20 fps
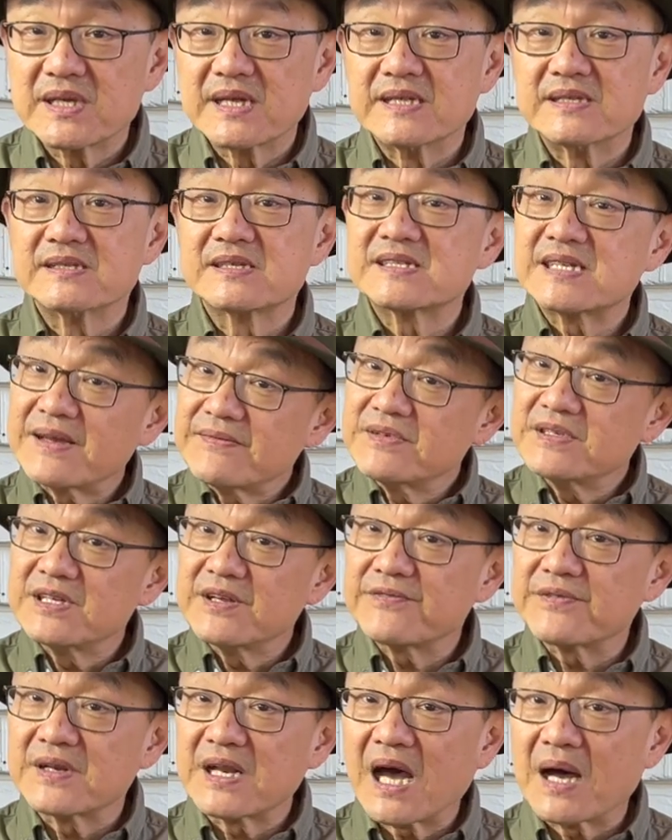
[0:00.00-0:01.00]
in seven
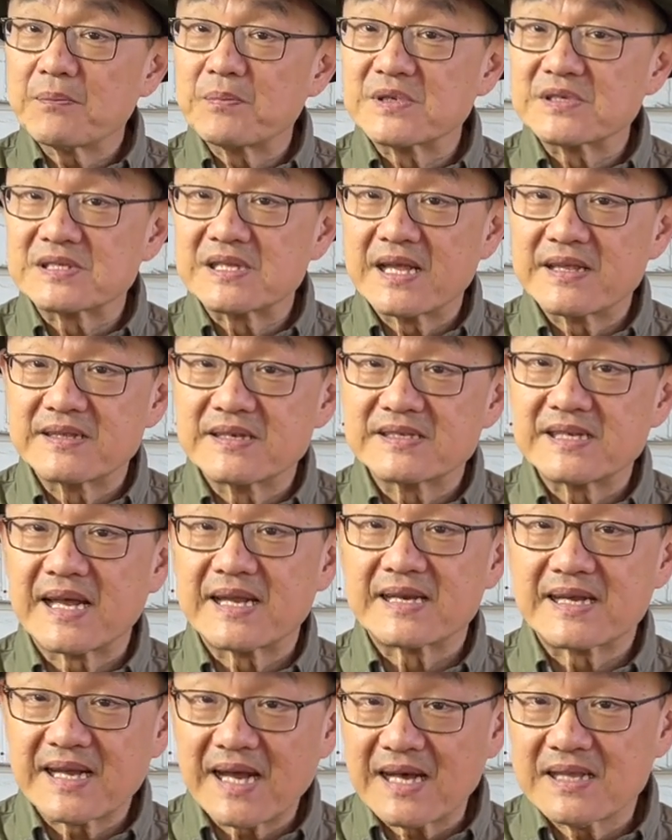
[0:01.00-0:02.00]
different uppers, leathers
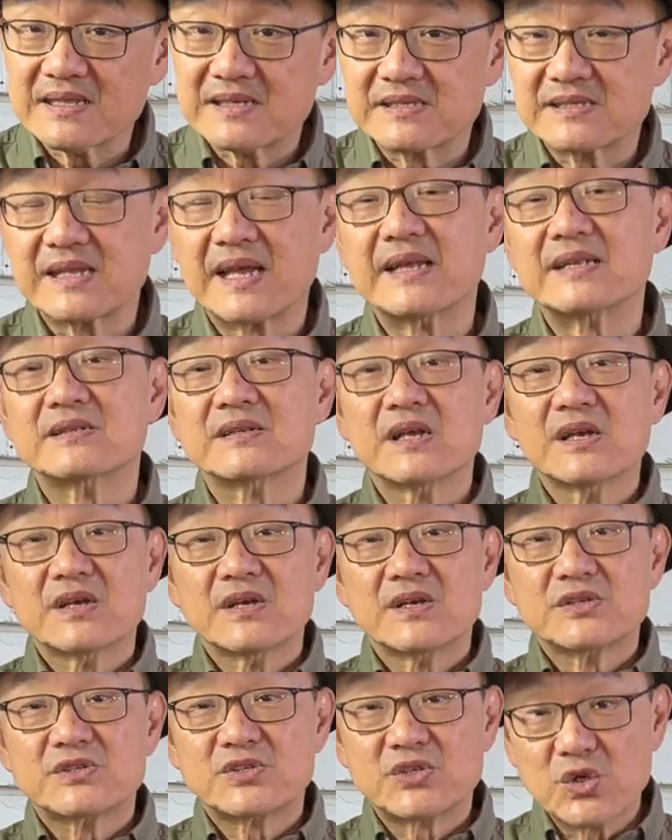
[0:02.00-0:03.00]
and colors and
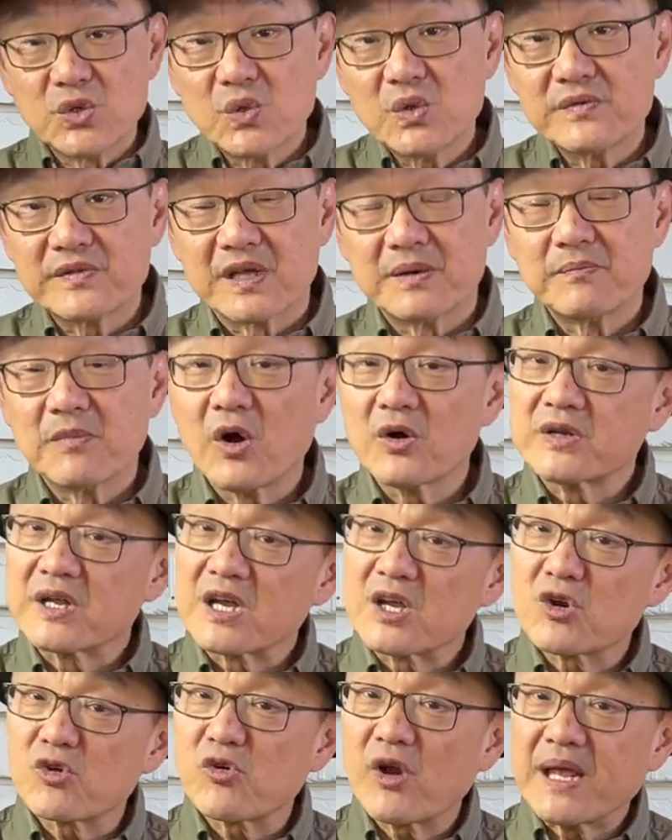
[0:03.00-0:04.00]
two of them on a
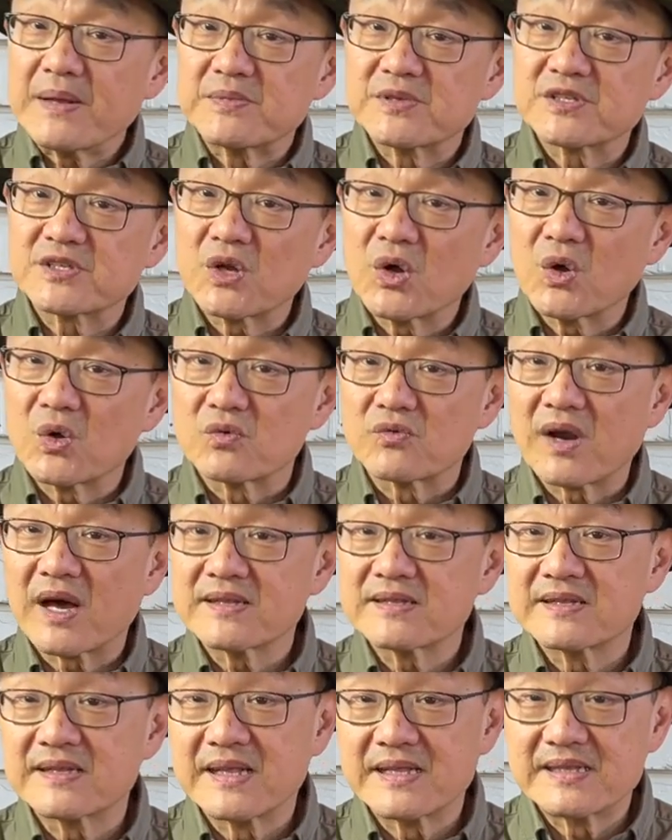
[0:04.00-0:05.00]
crepe sole
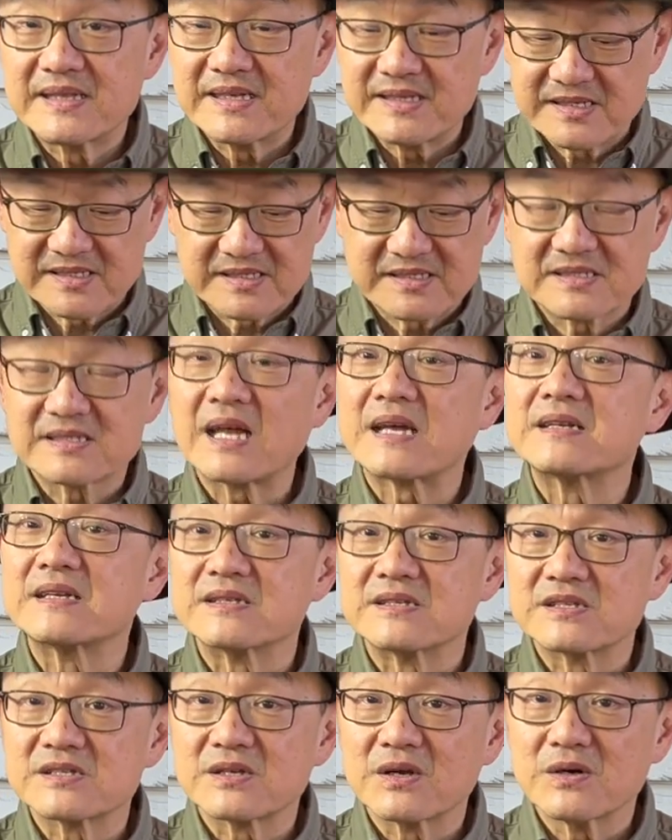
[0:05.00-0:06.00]
rather than this
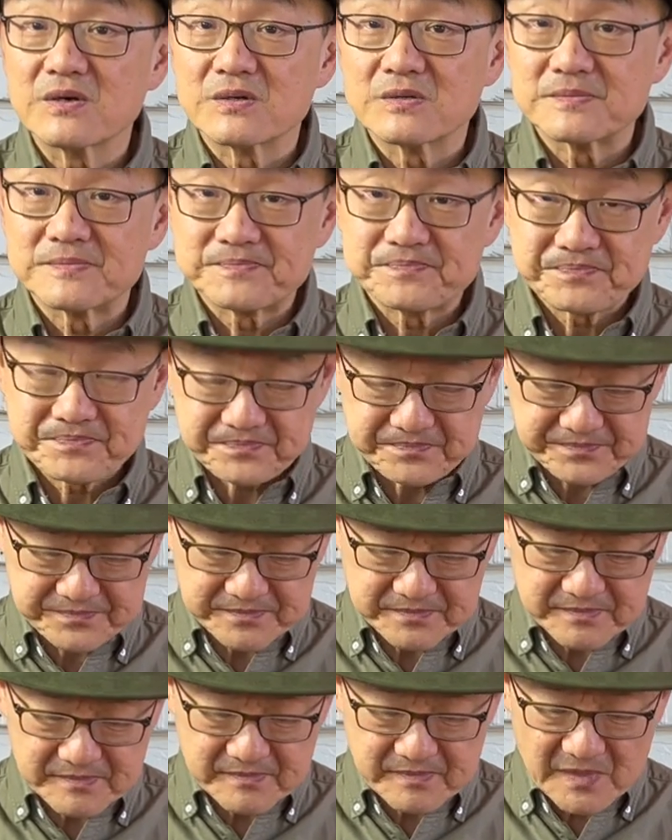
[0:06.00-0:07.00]
studded sole.
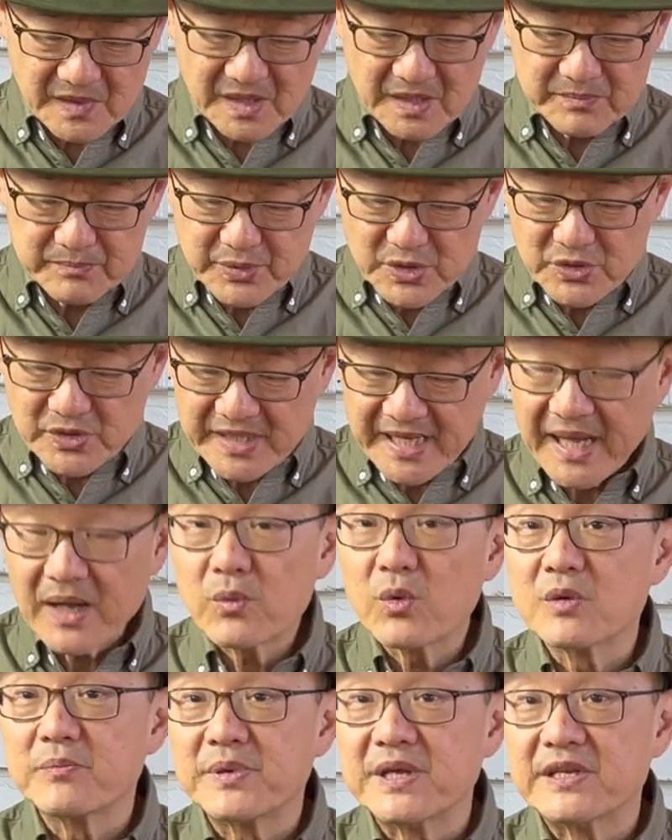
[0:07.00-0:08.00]
Boot care
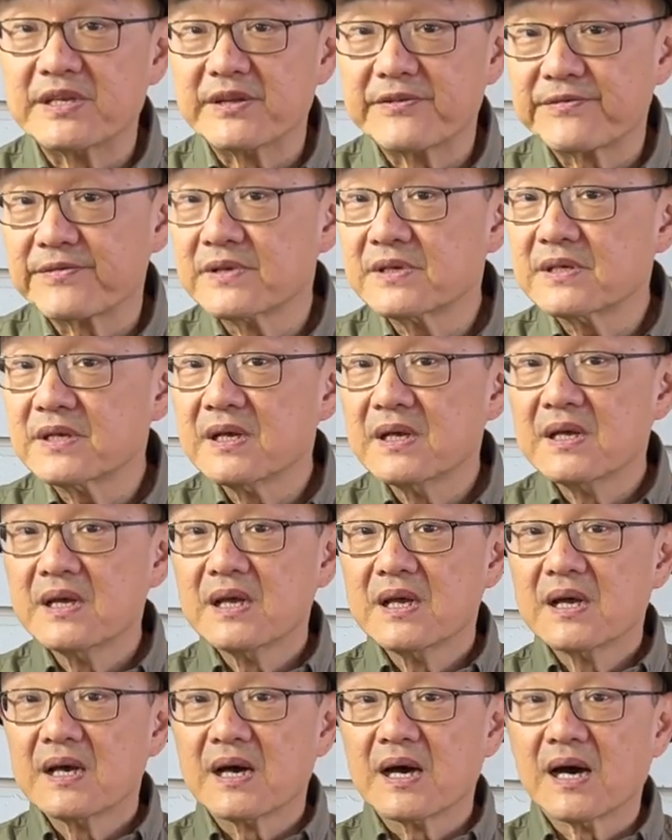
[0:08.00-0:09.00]
will be different
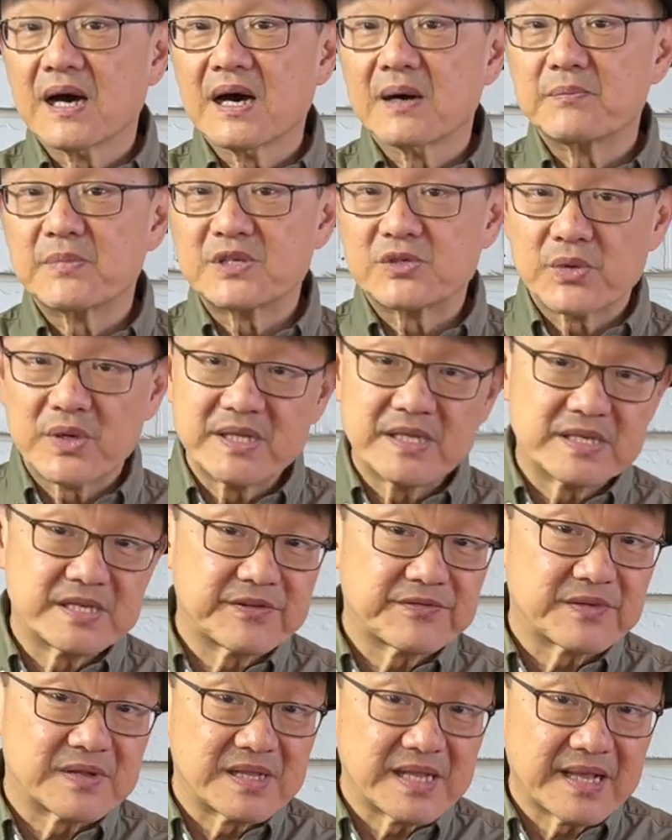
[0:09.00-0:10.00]
uh, between the
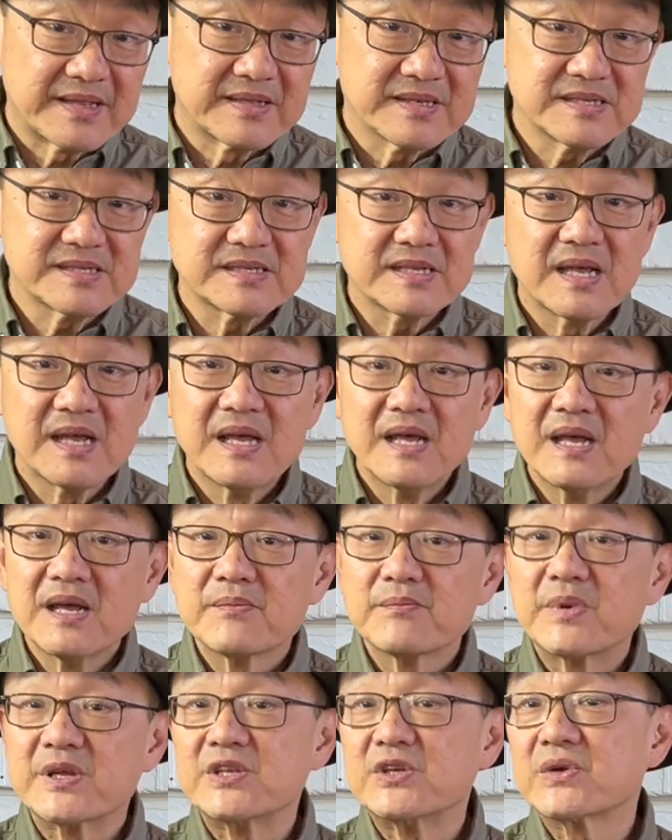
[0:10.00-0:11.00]
different leathers,
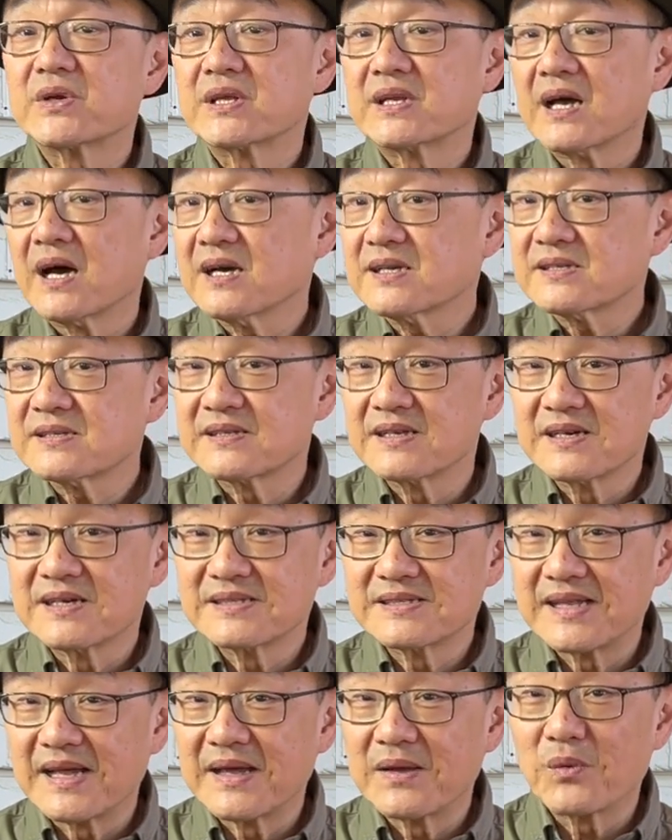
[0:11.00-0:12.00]
but you can ask
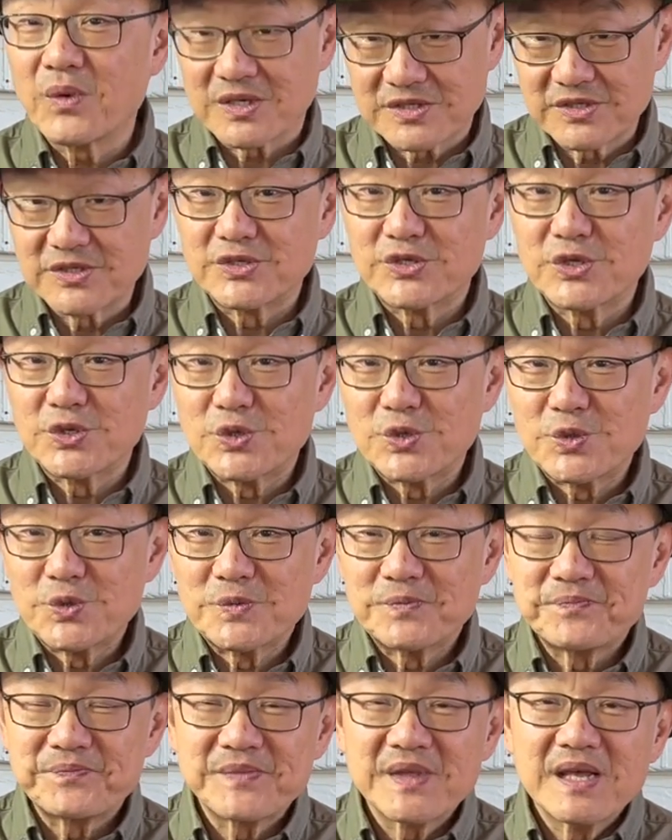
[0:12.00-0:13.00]
Thursday what to do.
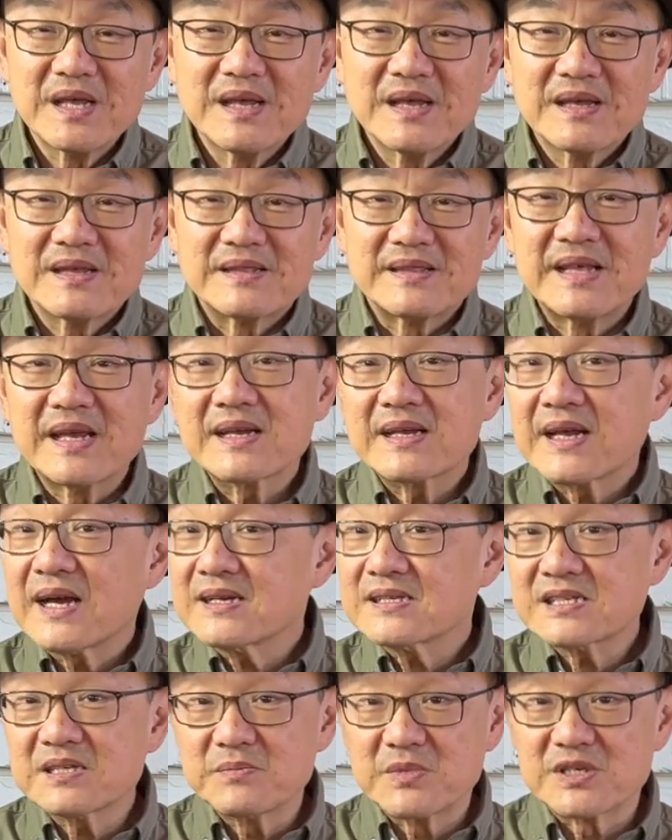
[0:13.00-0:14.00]
Their
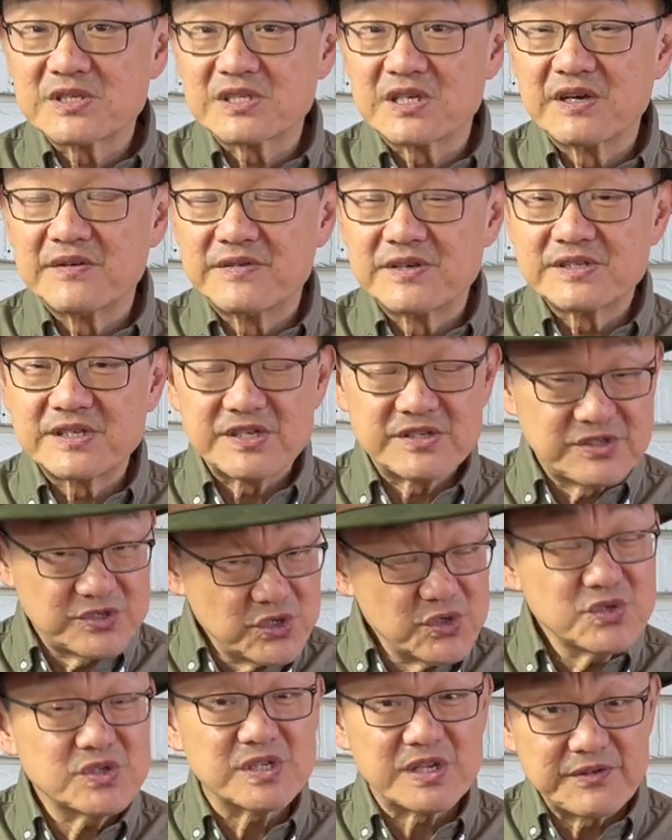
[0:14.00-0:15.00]
customer service is
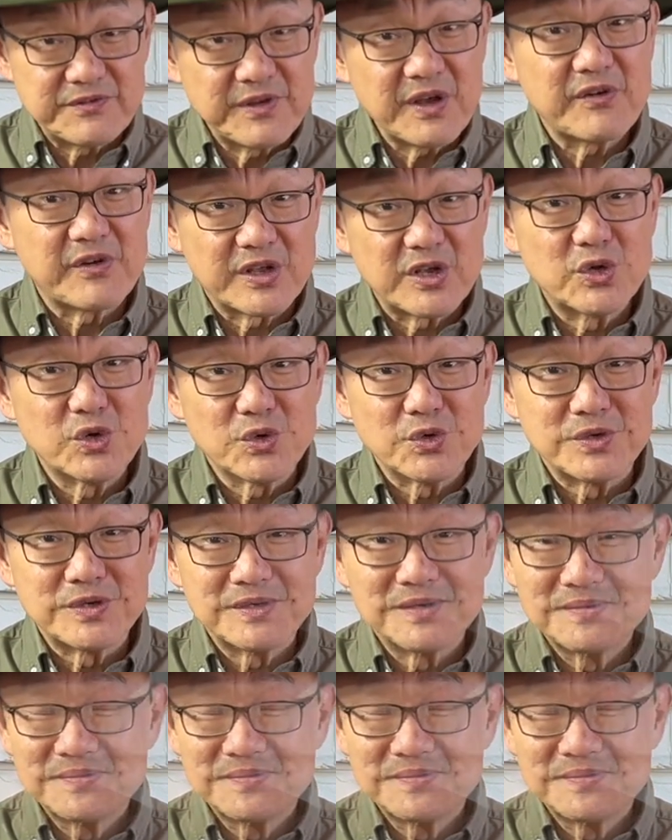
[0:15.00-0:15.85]
usually very good.